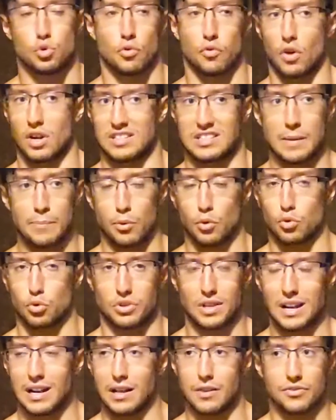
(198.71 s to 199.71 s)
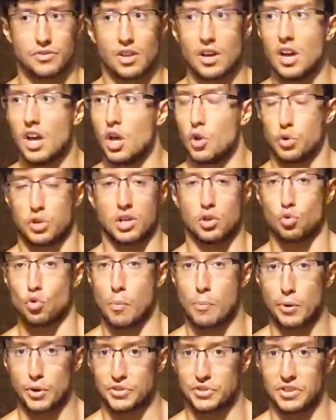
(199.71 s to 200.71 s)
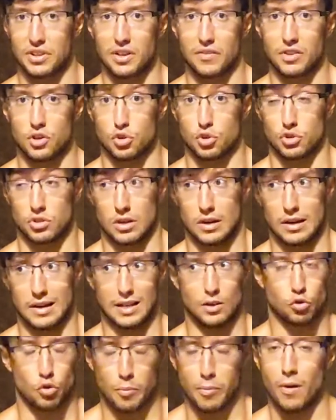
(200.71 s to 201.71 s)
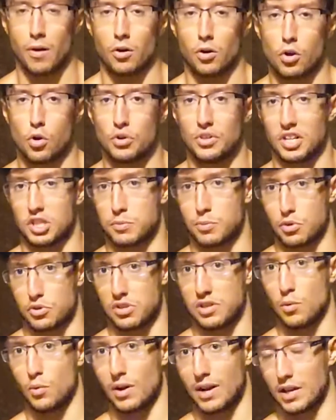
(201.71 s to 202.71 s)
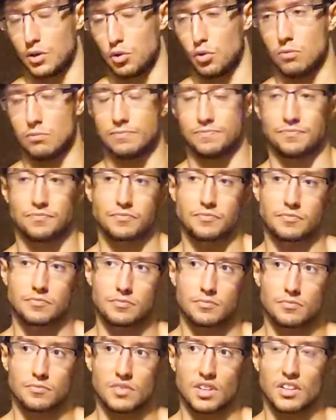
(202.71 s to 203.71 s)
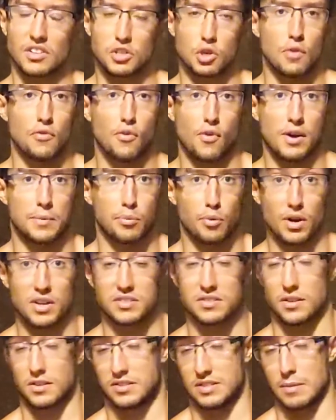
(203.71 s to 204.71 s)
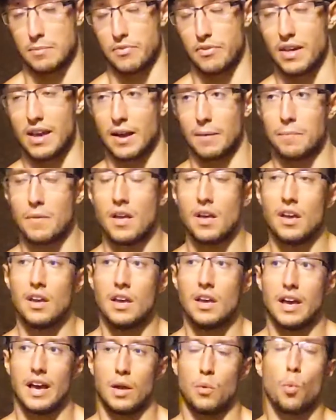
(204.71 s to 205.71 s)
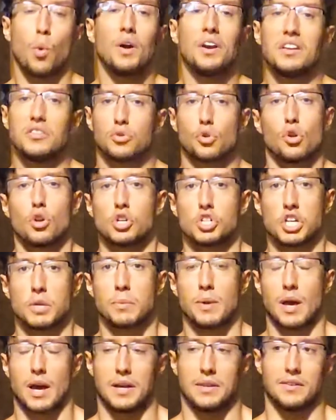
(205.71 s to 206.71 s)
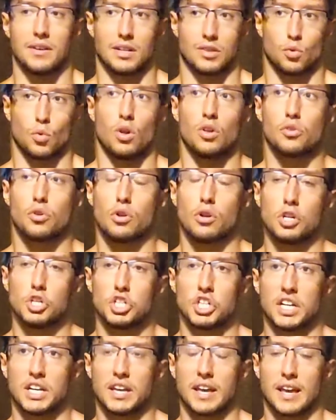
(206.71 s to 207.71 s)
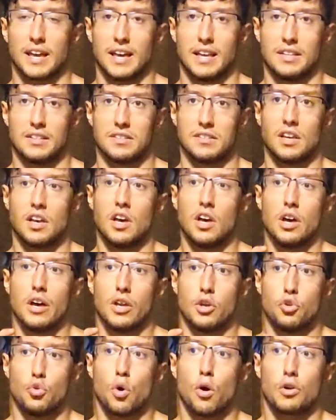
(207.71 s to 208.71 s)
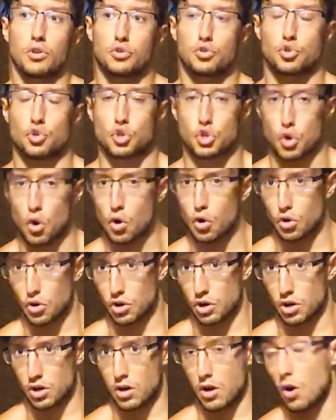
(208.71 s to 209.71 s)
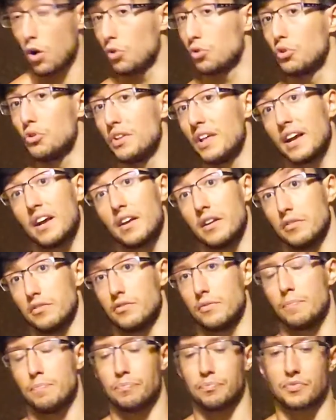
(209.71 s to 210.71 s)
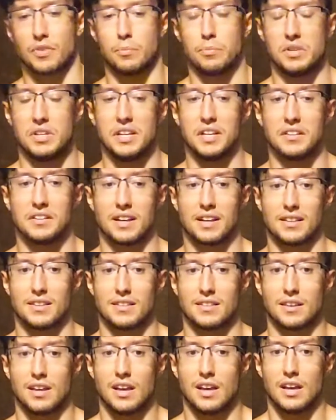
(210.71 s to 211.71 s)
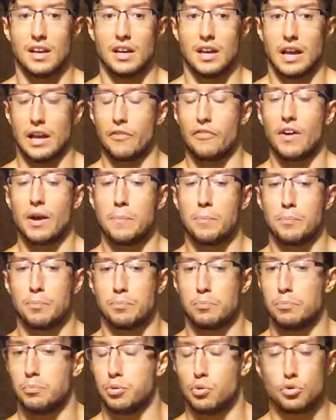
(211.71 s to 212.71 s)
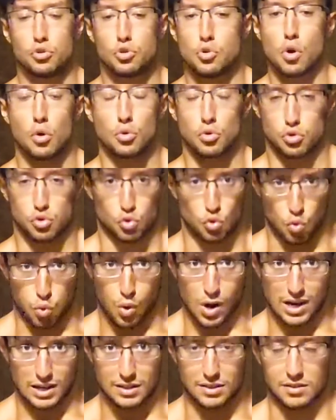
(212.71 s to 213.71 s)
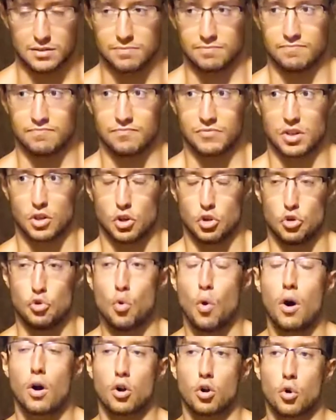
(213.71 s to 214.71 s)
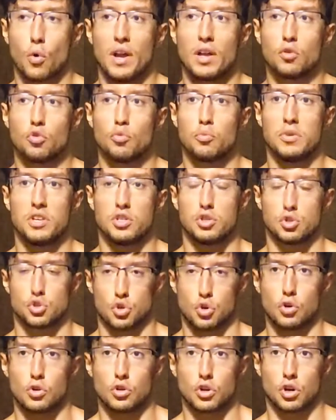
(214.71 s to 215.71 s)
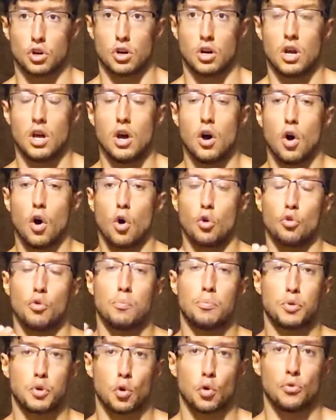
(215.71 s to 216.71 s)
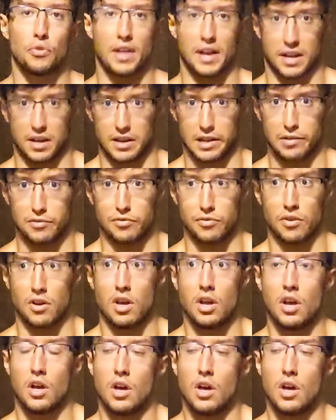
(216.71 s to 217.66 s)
So for example, the deadlift, you can do a positive and just let the bar go. That's personally what I do. The overhead press, same thing. And what is the logic behind that? Well, the logic is you are stronger on the negative, meaning that if I put you on the squat, you are going to be stronger on a pure negative.